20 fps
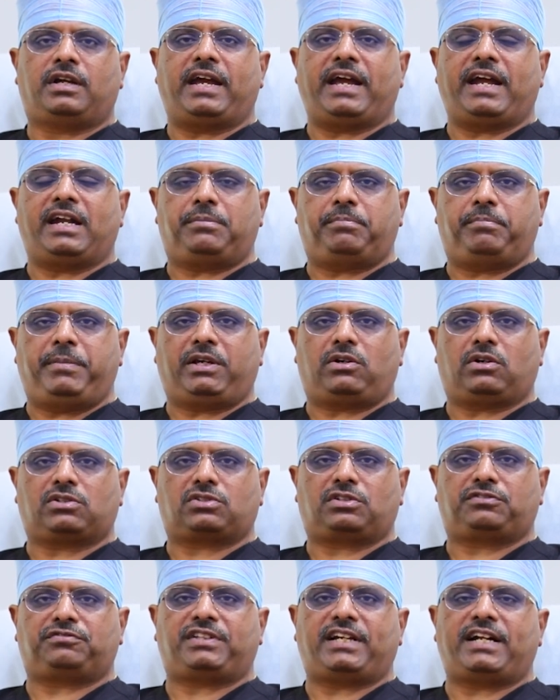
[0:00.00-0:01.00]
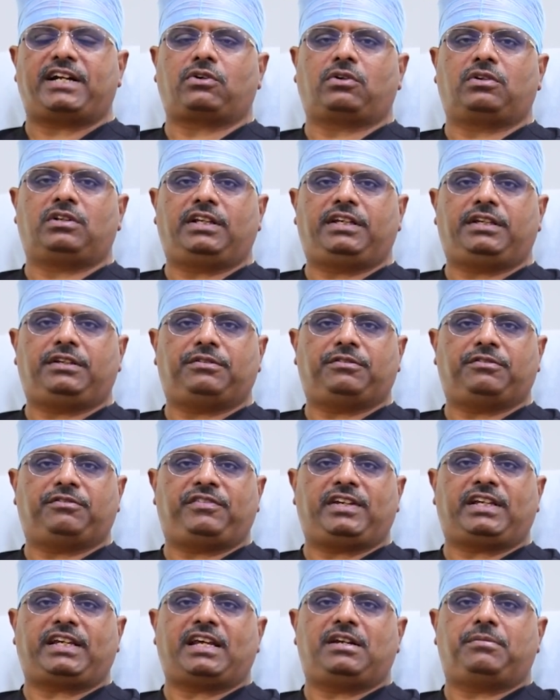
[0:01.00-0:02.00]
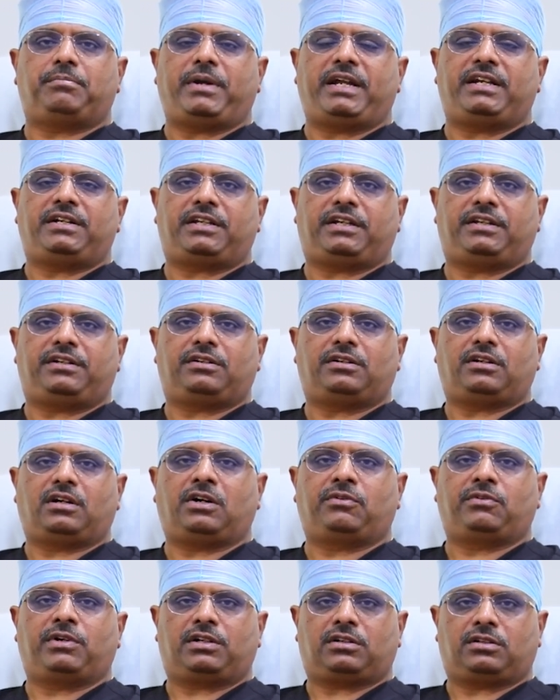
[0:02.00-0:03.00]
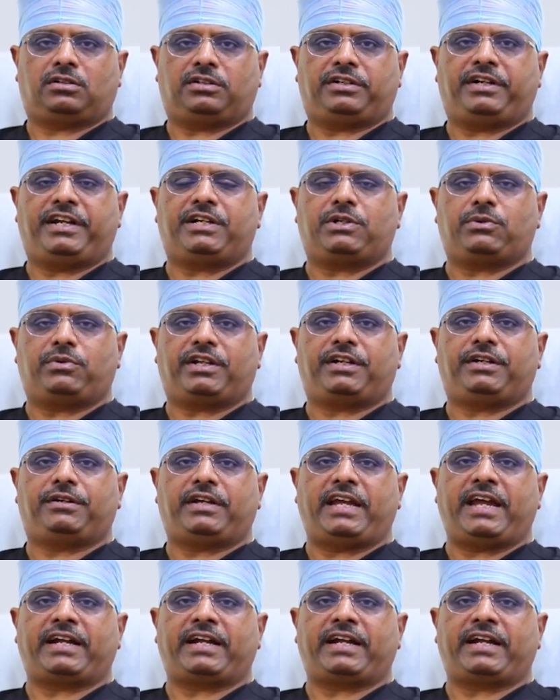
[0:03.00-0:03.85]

and because of that only we can maintain our day-to-day